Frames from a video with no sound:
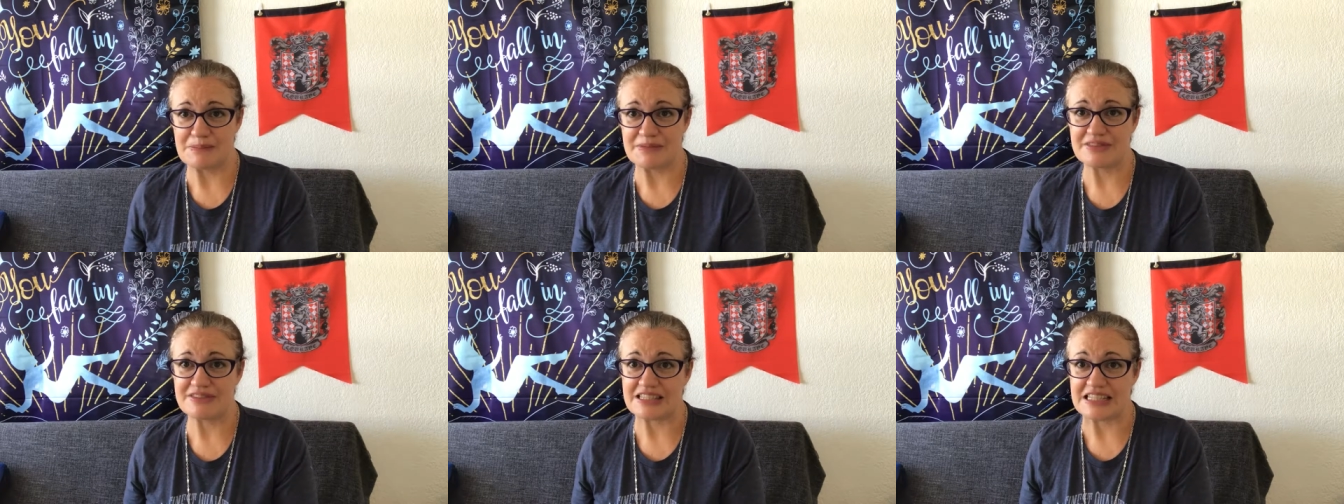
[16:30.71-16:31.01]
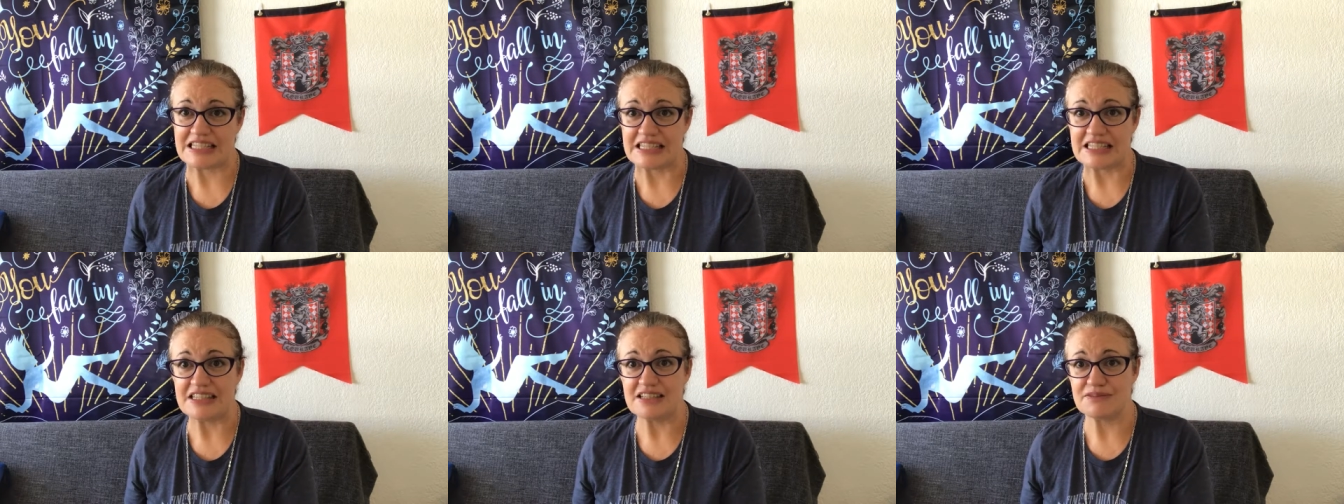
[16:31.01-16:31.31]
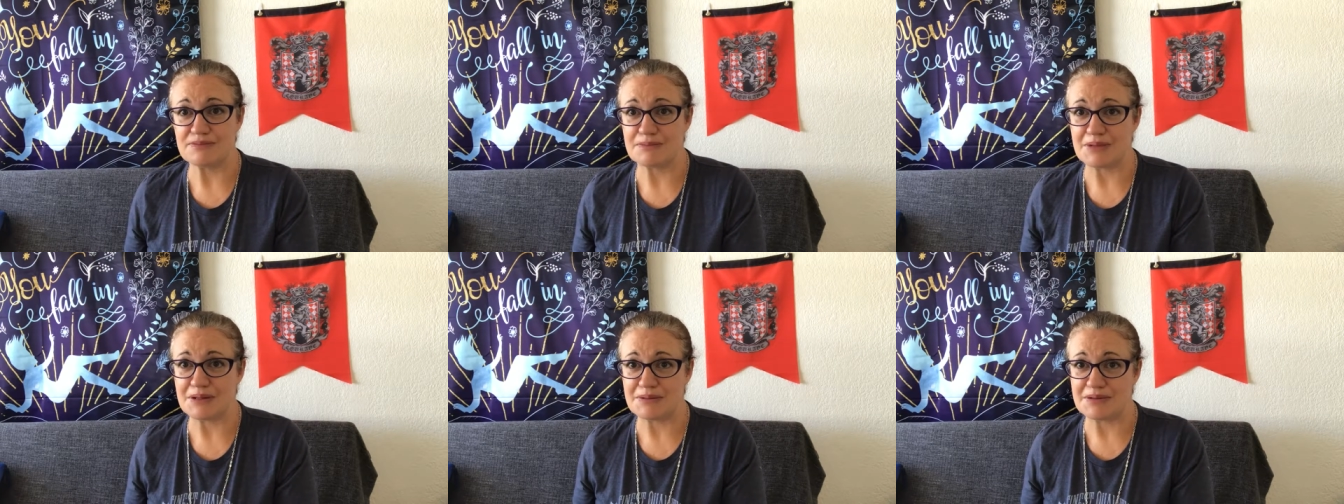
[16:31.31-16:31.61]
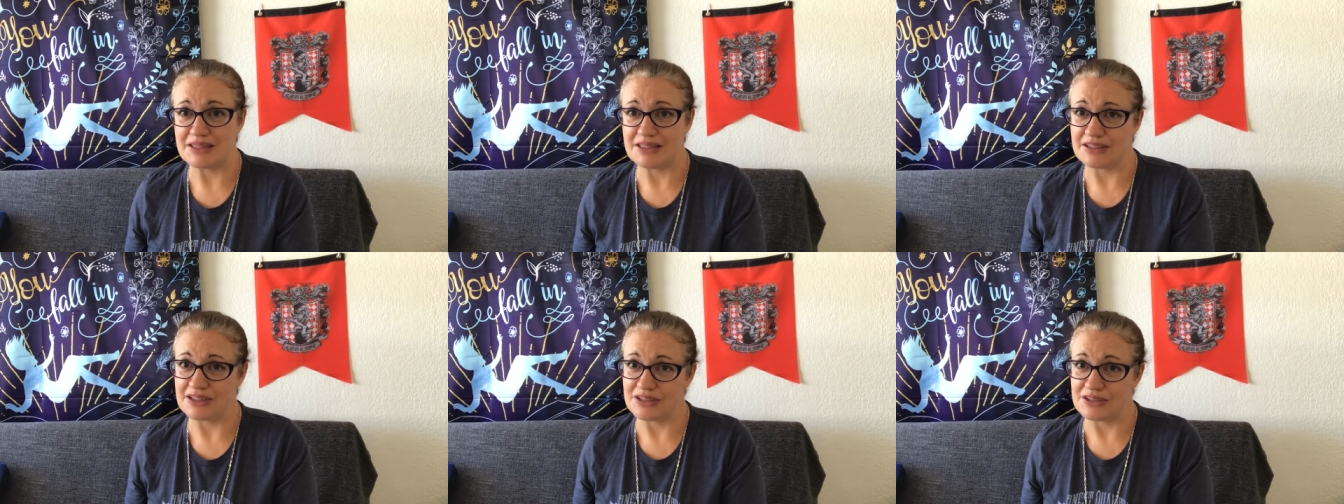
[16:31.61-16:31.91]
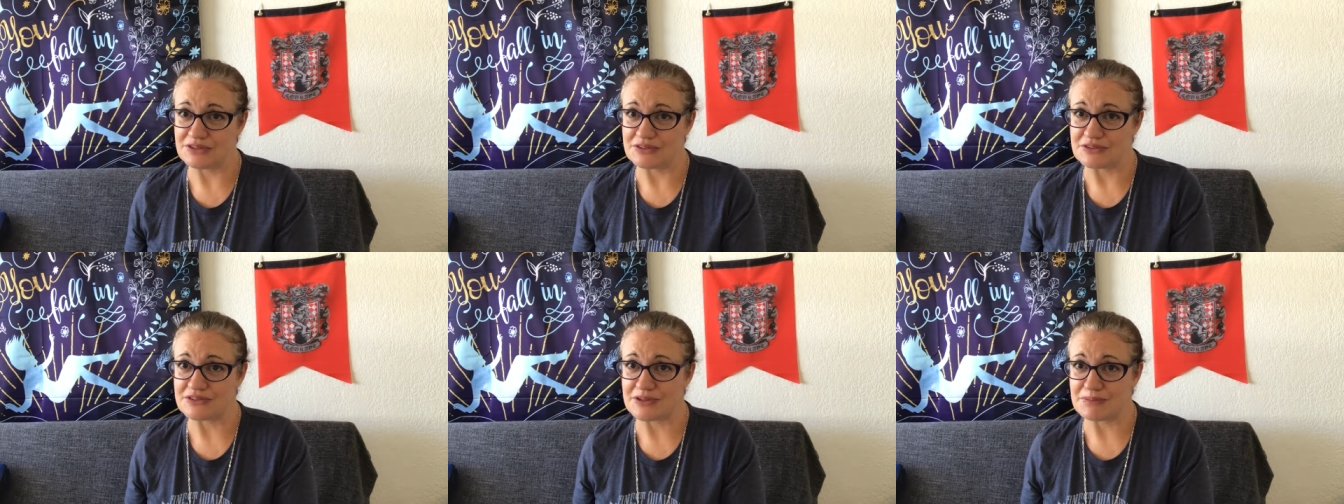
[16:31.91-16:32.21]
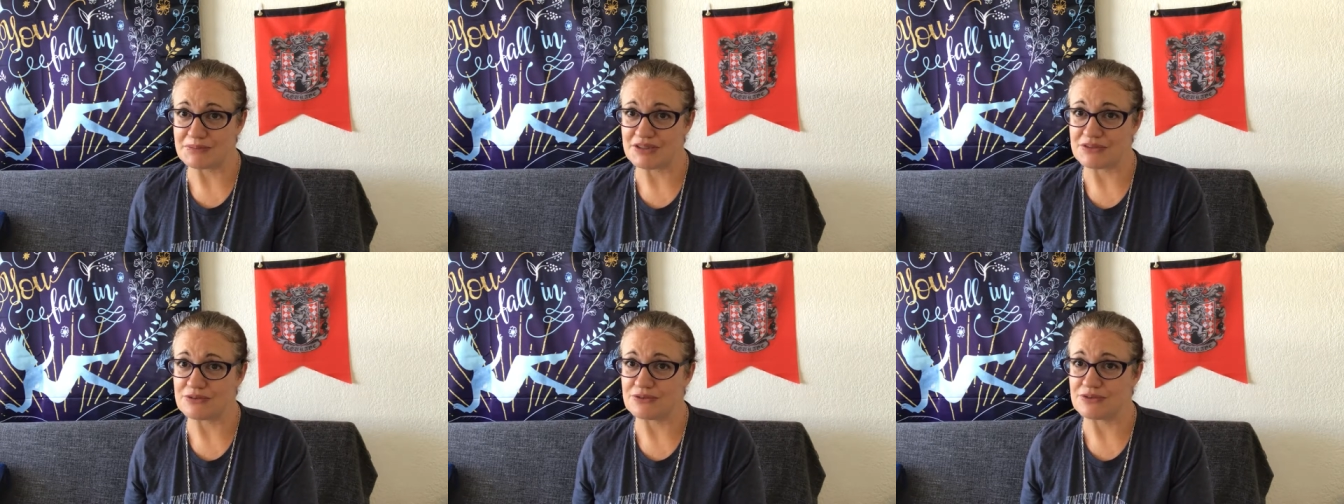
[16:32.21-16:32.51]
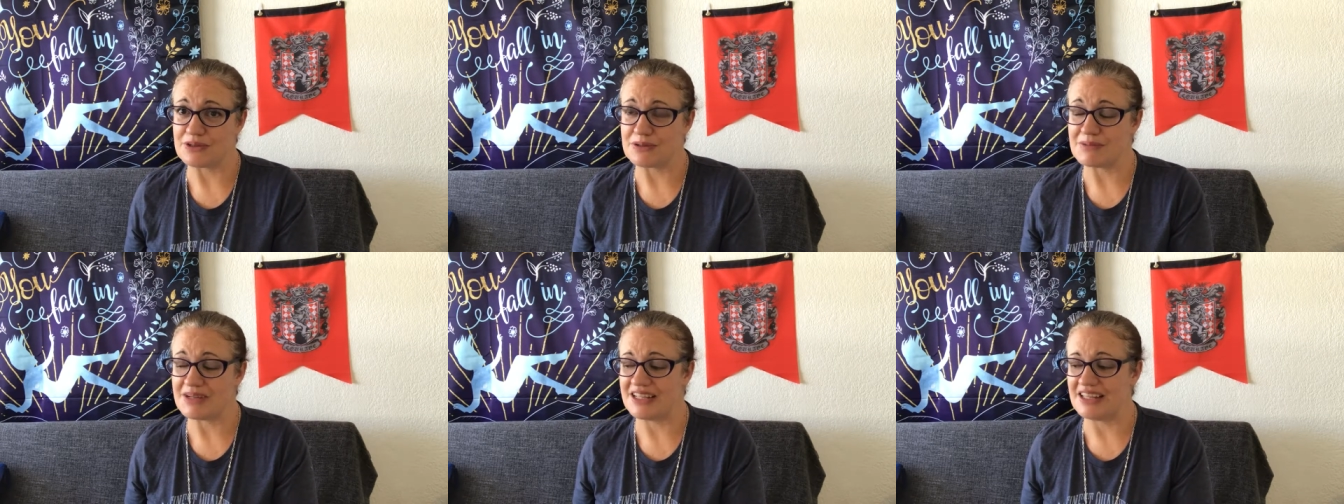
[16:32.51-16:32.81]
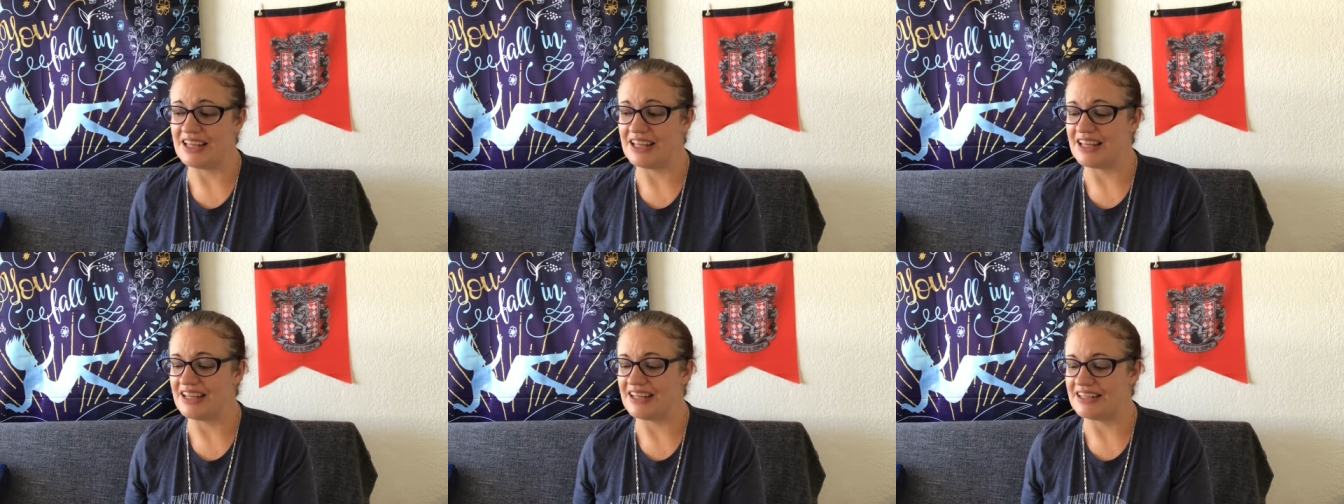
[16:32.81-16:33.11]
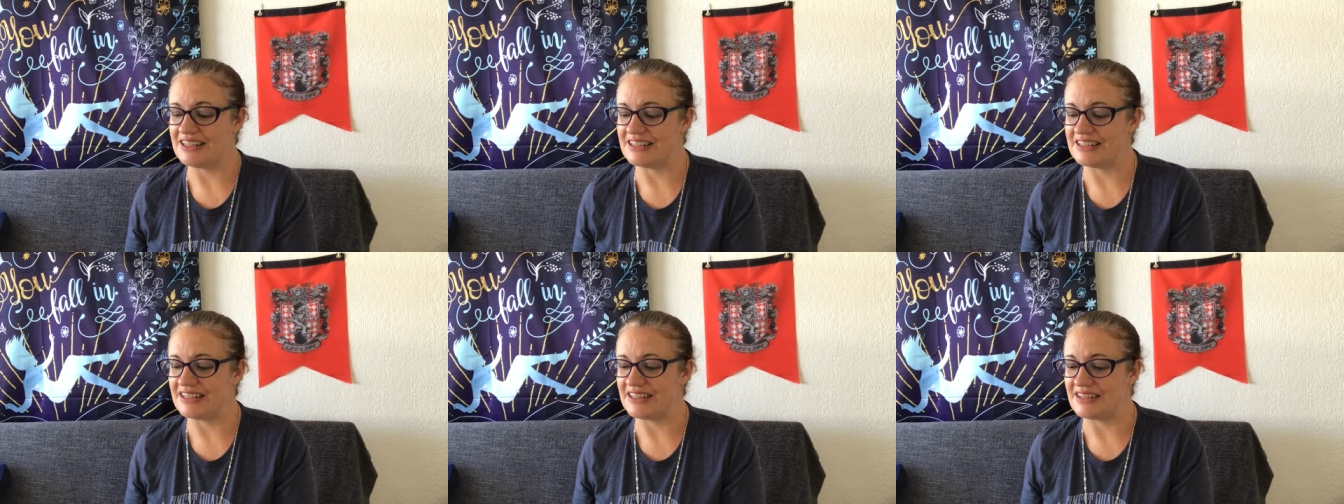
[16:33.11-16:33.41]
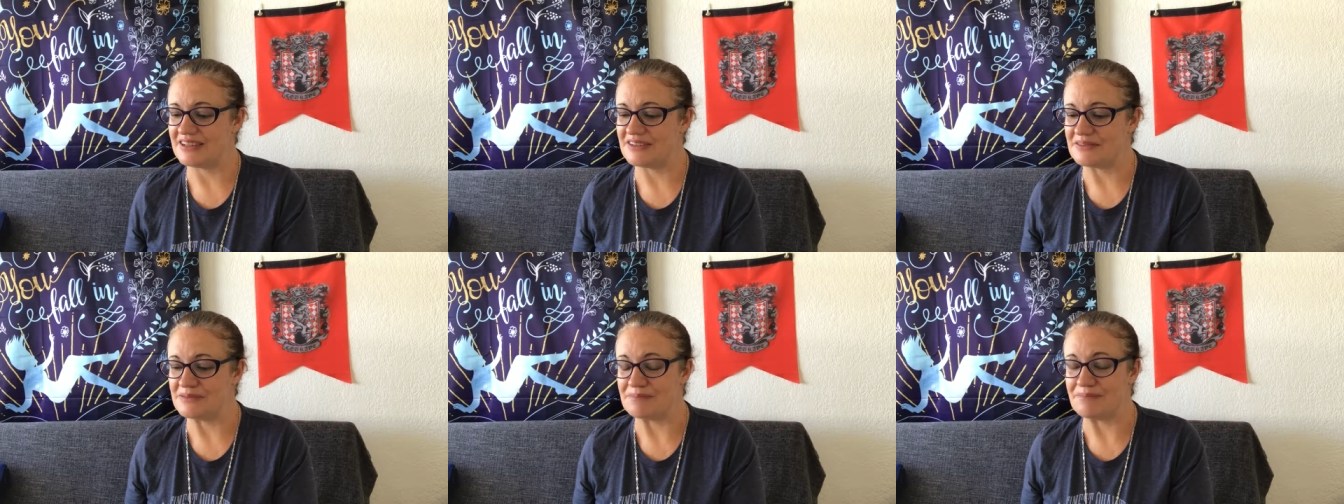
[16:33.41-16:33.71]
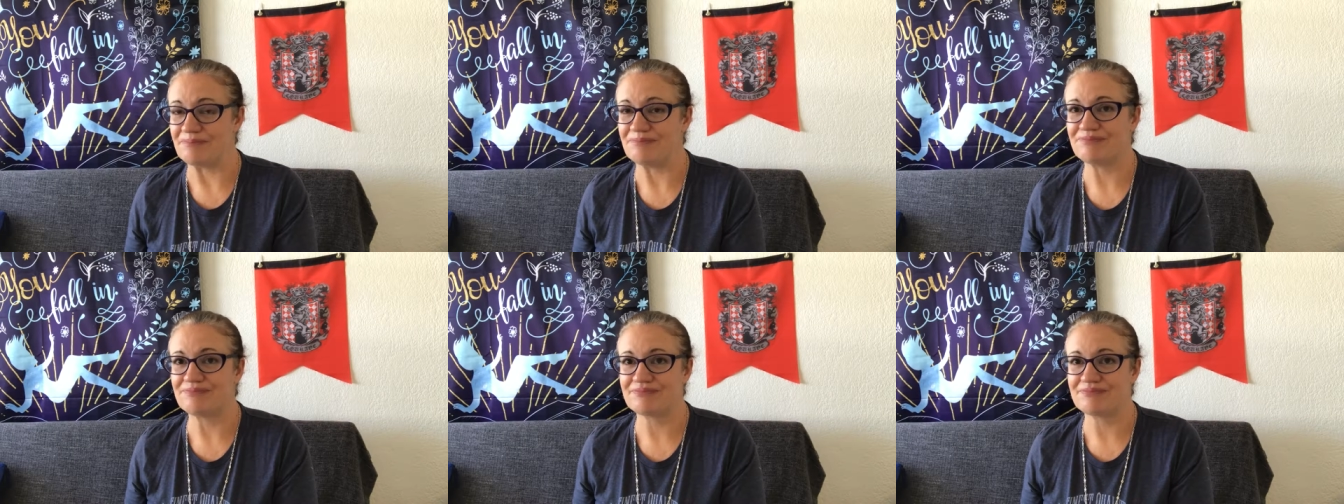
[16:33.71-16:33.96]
see if maybe they can do something for me, and um,